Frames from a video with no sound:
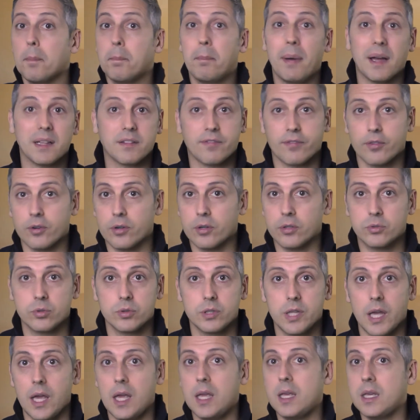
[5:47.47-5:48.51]
But for
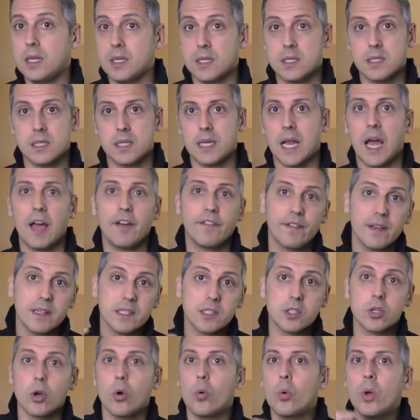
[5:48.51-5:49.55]
today is enough, and
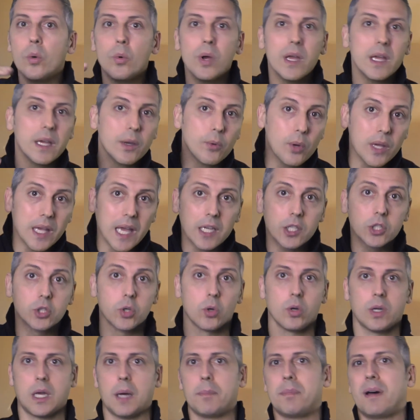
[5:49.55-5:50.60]
so we can
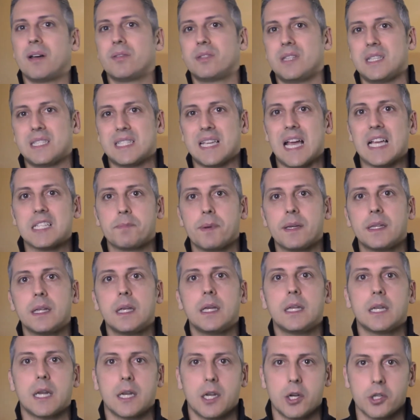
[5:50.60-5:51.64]
talk about this aspect
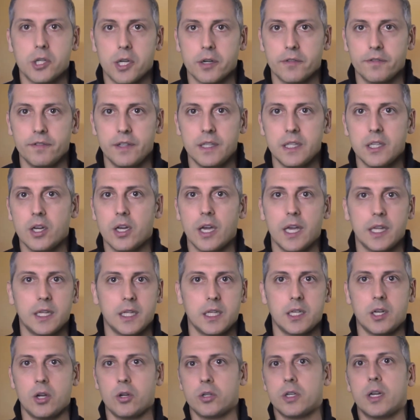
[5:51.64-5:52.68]
in another video, in
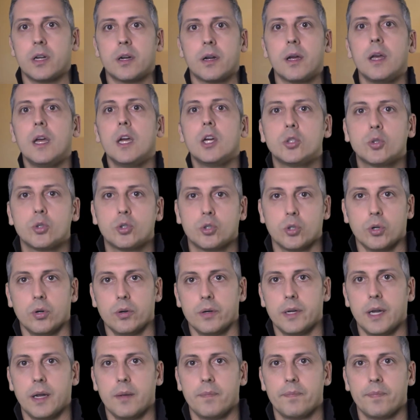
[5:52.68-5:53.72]
another
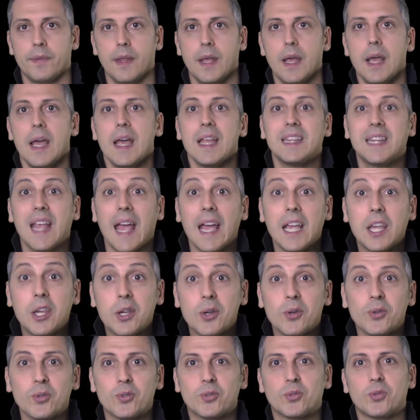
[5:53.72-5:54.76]
tutorial. Thank
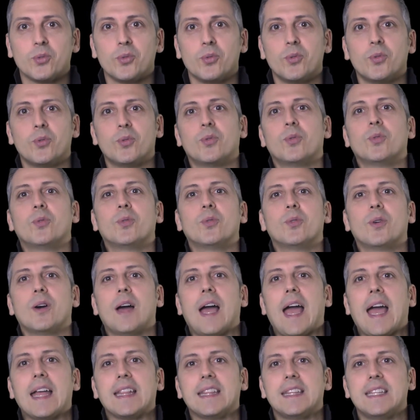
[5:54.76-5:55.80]
you to
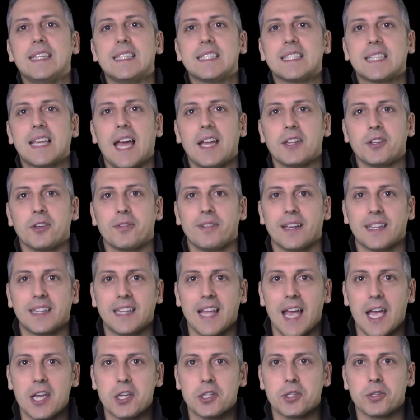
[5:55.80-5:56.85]
add this kind of
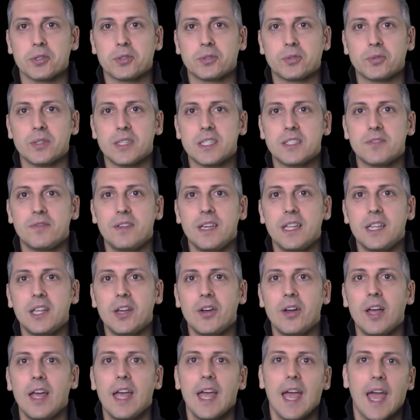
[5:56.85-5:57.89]
attention to this
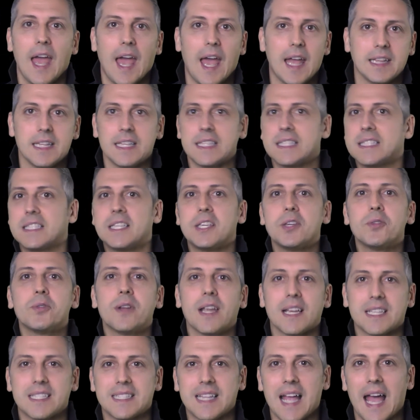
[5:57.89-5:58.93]
video, and see you
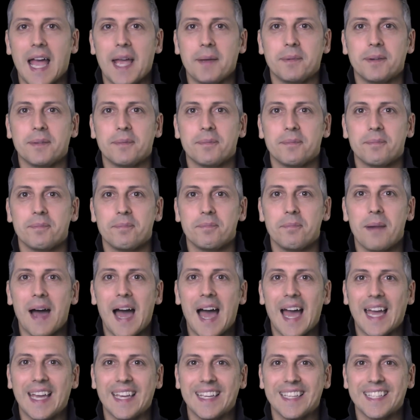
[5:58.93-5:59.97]
next time.
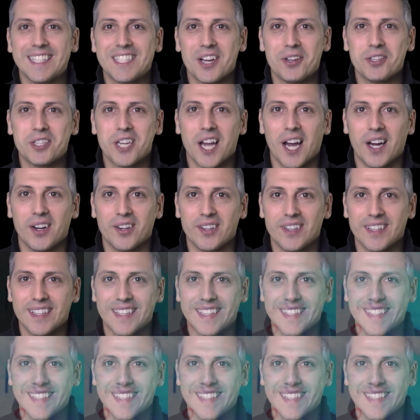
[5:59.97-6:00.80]
Bye. Ciao ciao.